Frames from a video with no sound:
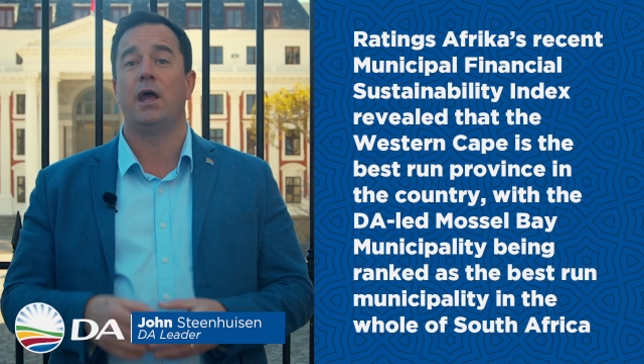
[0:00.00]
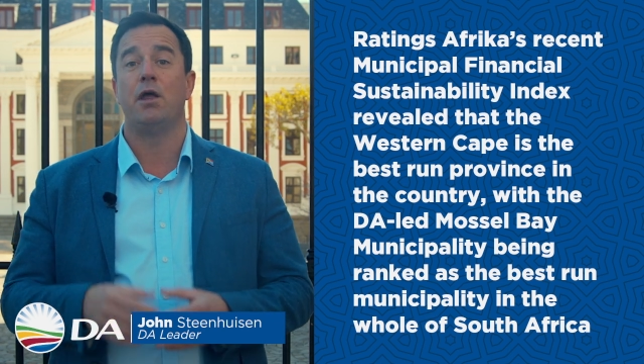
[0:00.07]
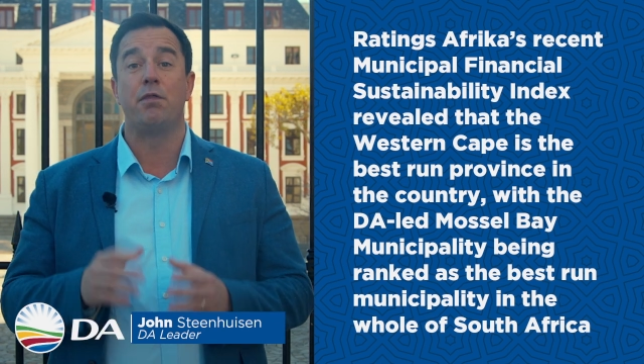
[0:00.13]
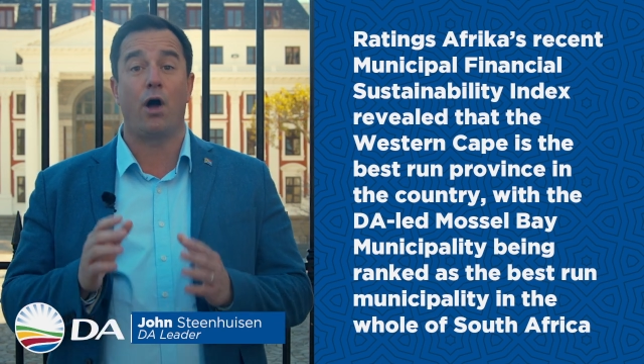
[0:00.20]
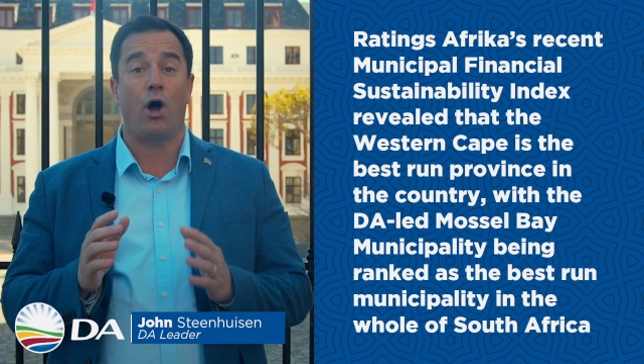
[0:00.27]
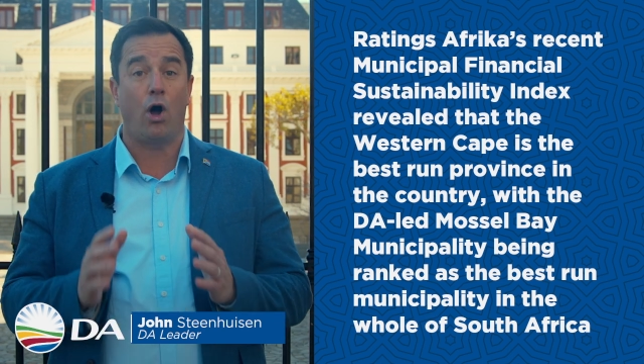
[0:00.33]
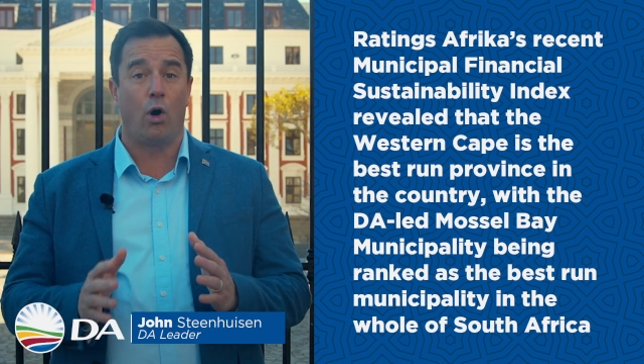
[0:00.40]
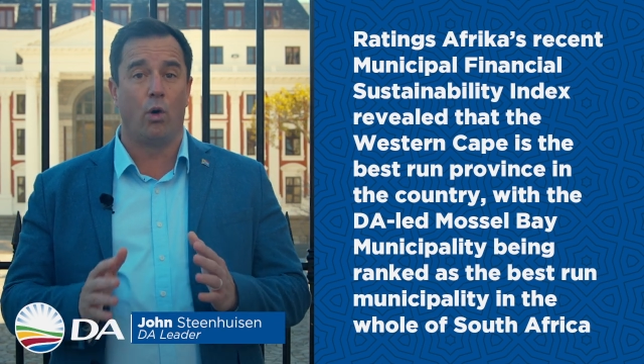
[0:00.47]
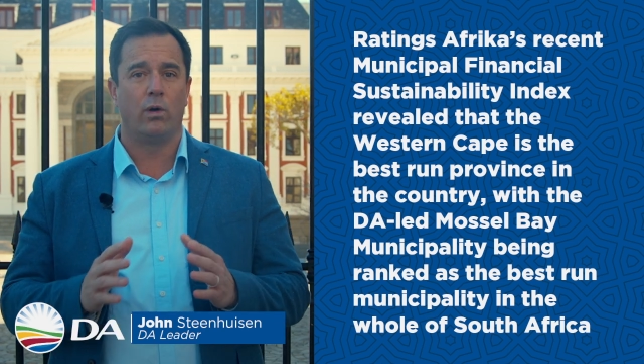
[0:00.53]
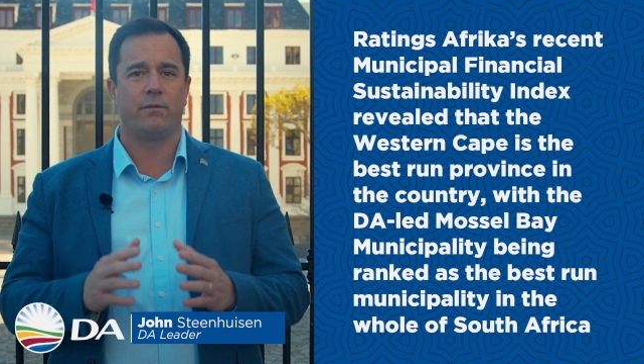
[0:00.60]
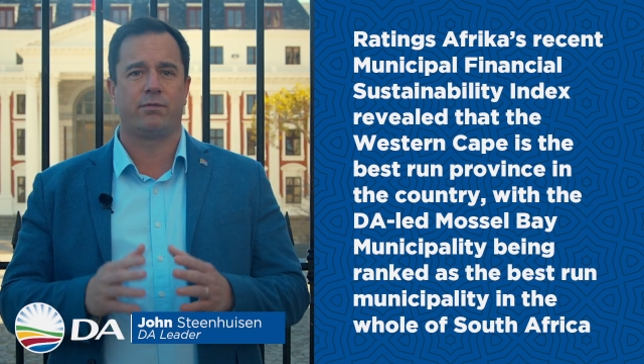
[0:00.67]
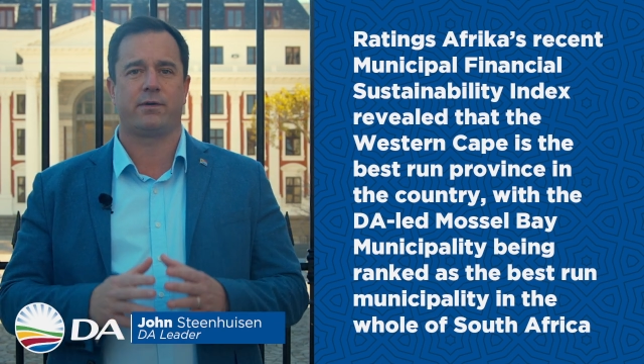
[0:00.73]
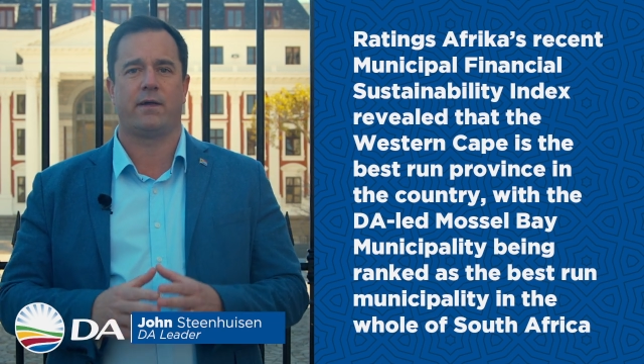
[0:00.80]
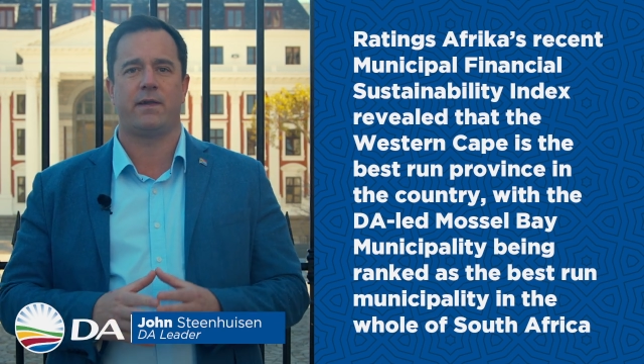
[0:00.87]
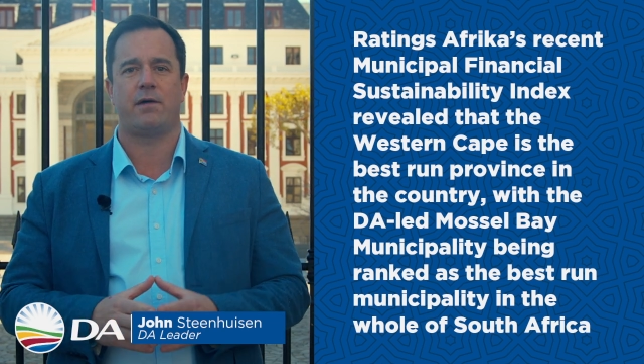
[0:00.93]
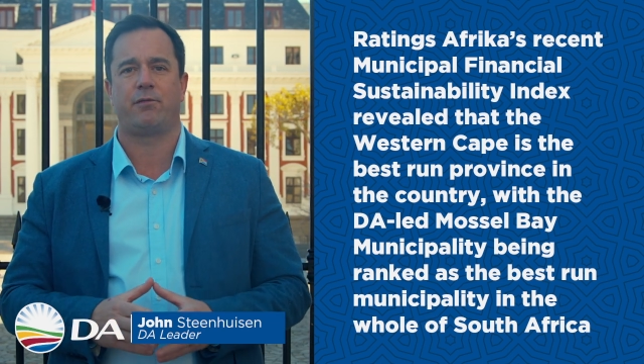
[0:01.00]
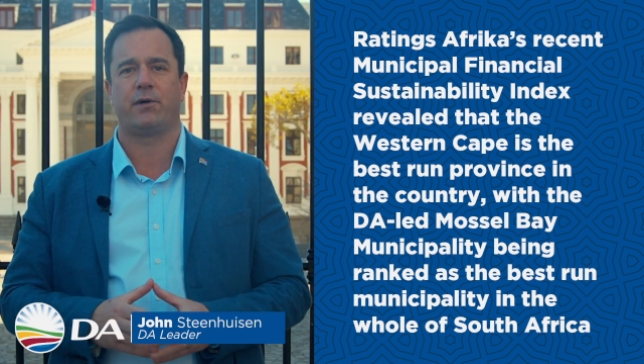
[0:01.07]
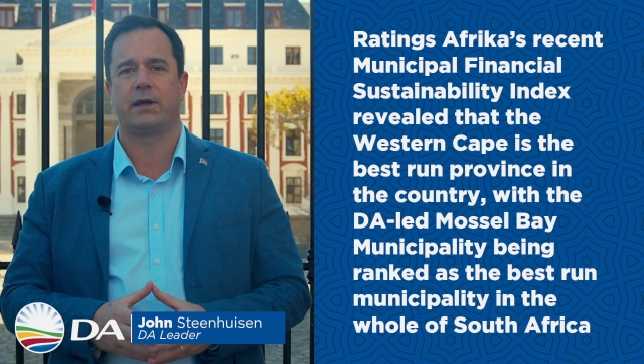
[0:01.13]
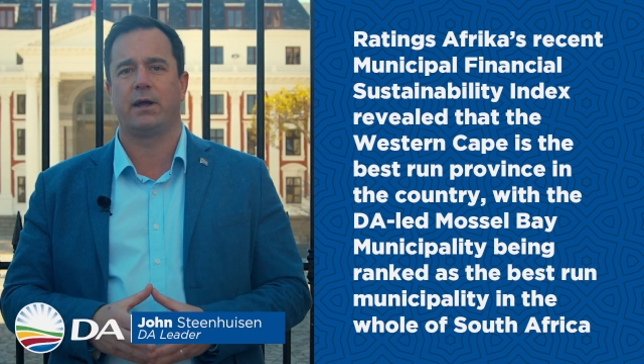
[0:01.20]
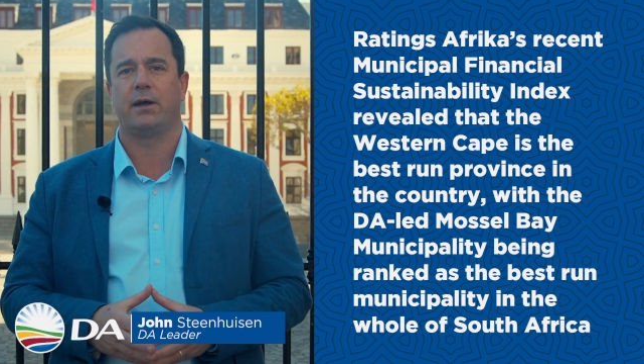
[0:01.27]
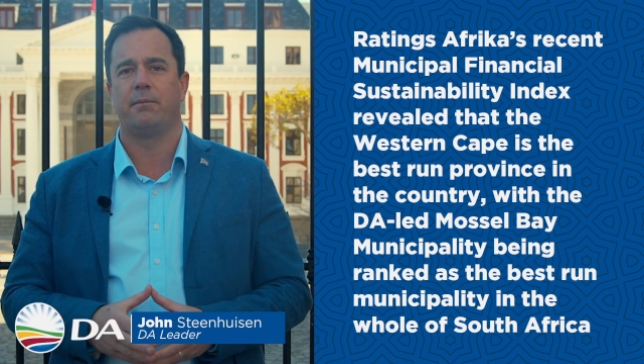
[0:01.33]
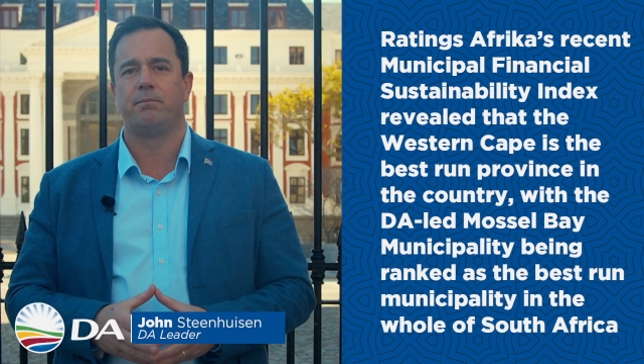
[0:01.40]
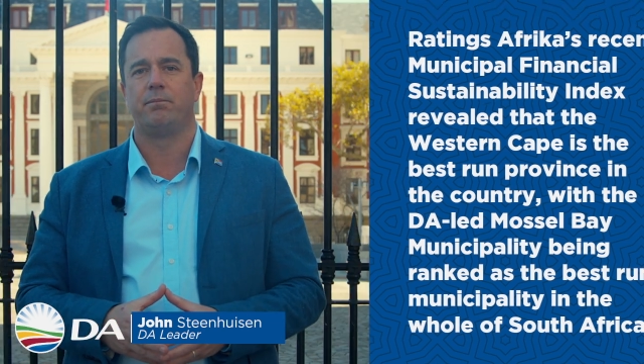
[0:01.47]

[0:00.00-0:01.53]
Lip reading: in the whole of South Africa.